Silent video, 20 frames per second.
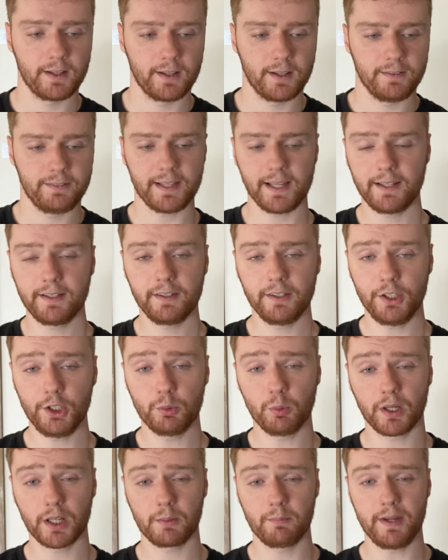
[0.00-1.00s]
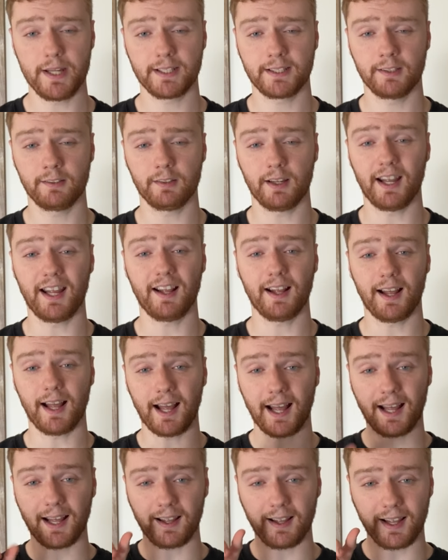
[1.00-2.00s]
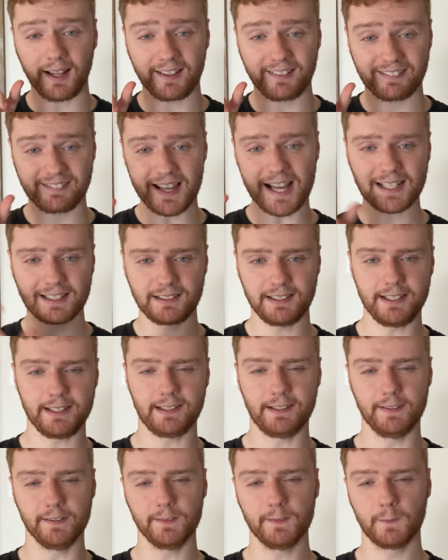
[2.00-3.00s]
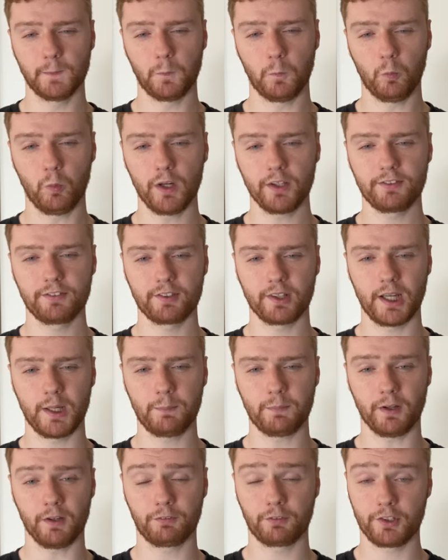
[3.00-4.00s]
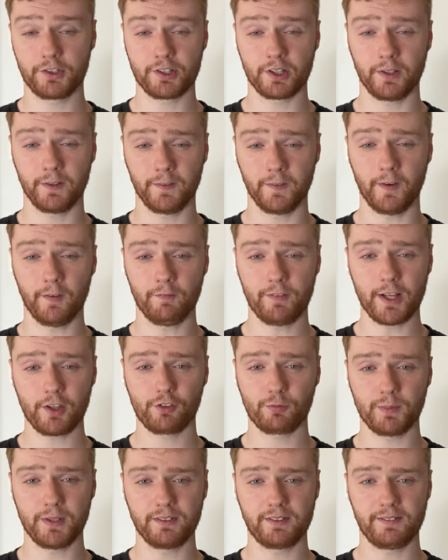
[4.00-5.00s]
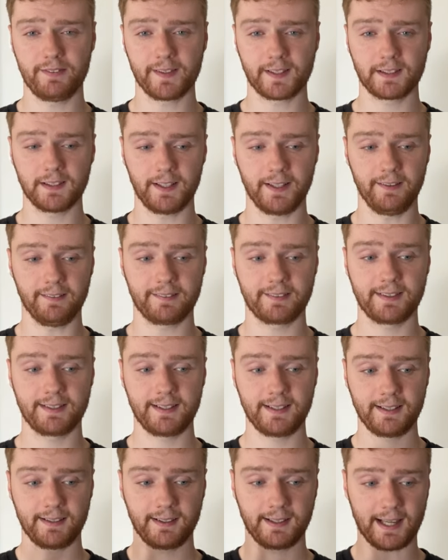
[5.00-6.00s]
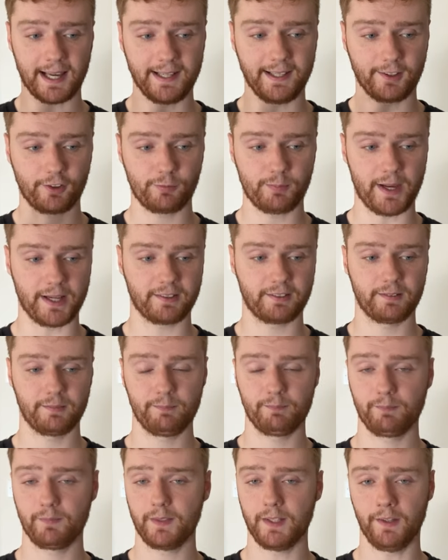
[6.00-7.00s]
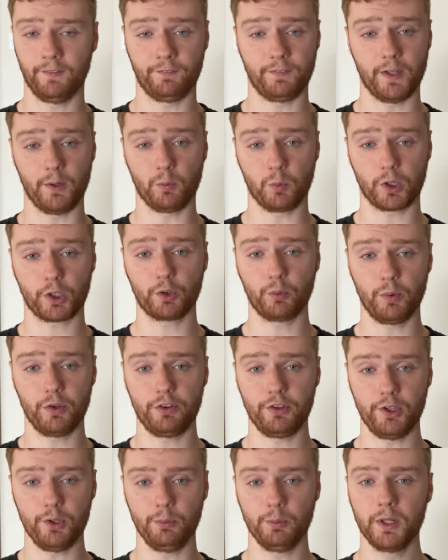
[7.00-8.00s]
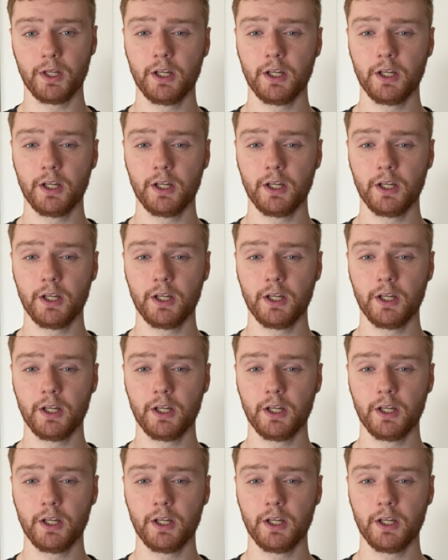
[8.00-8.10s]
Then you want to make it exactly clear what type of return on investment the client can expect if they work with you.